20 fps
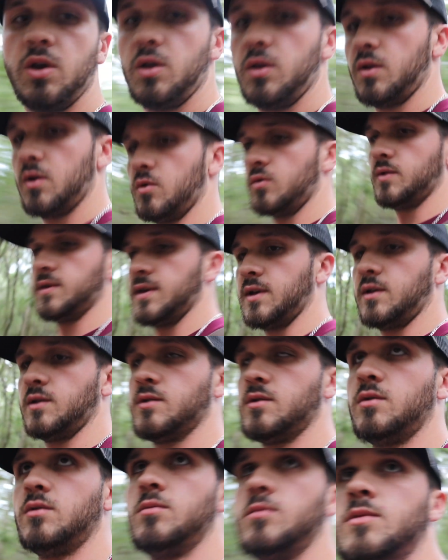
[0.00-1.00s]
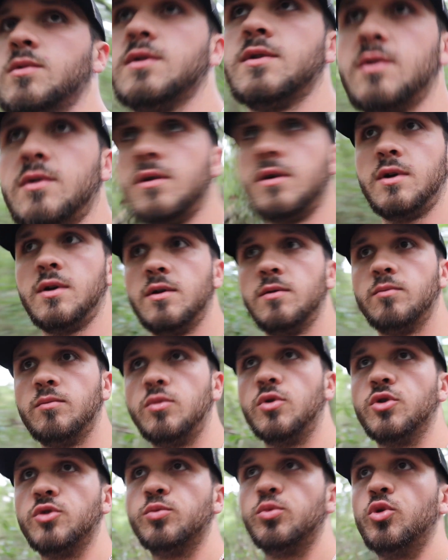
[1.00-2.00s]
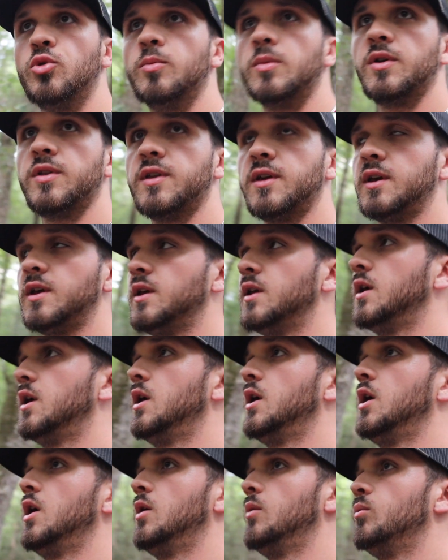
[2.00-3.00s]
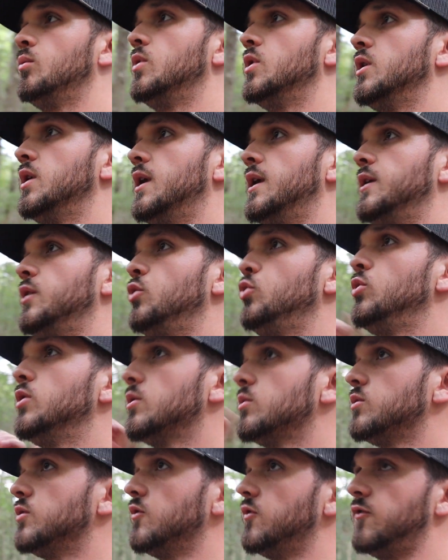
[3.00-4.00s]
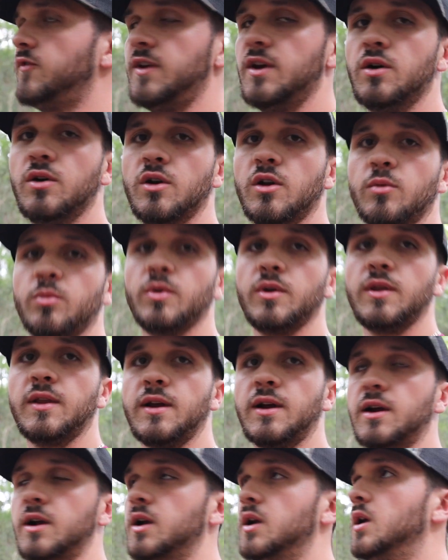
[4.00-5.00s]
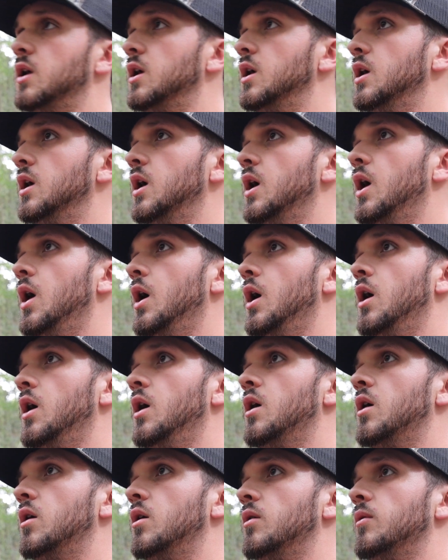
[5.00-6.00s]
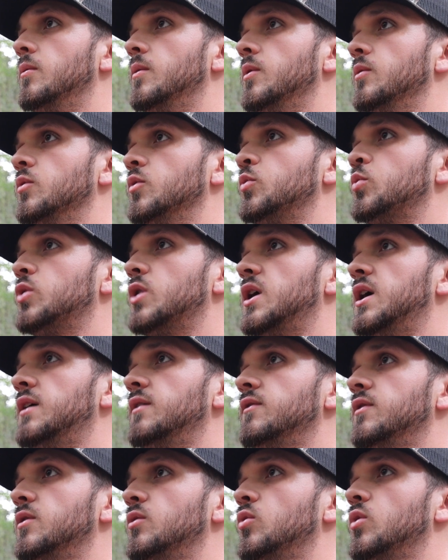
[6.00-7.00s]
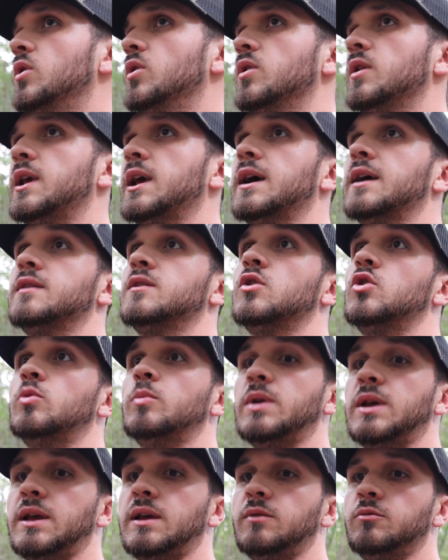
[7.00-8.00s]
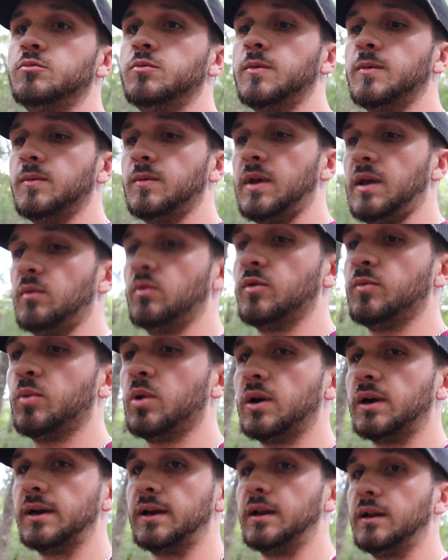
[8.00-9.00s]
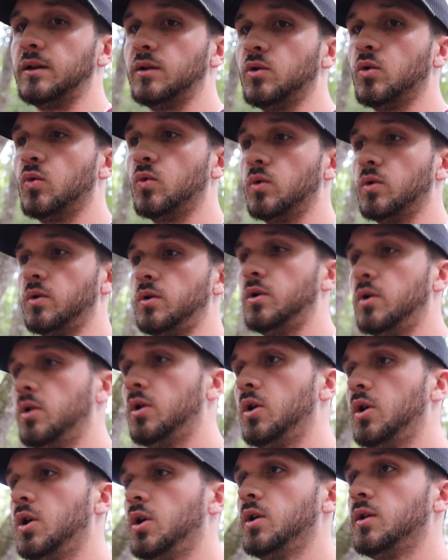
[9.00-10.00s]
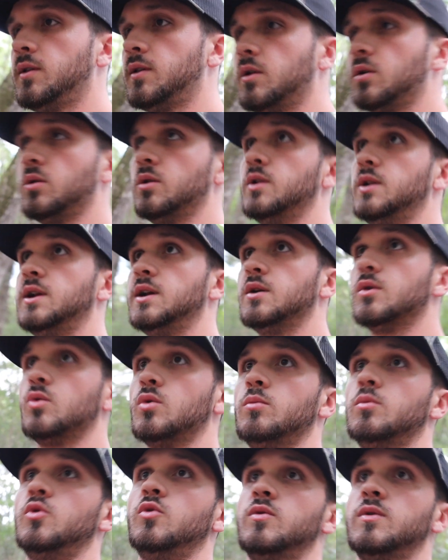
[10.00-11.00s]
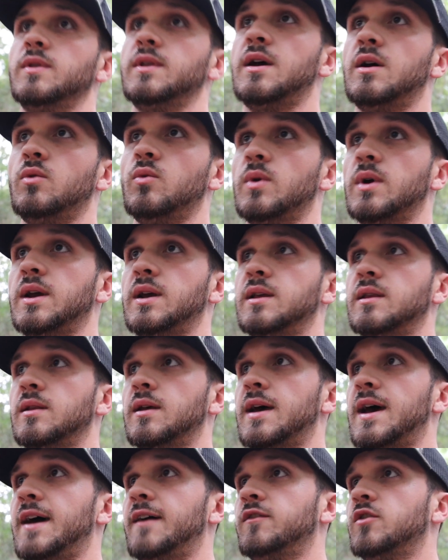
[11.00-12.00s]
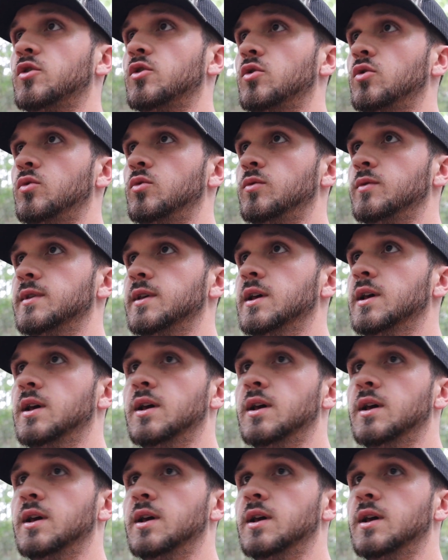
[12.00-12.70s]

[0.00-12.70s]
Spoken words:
there was sorry, bush pulled my thing, but I knew there was a field up in there. It was private. Well, the guy told me it was planted in corn, so the deer were moving that way in the afternoons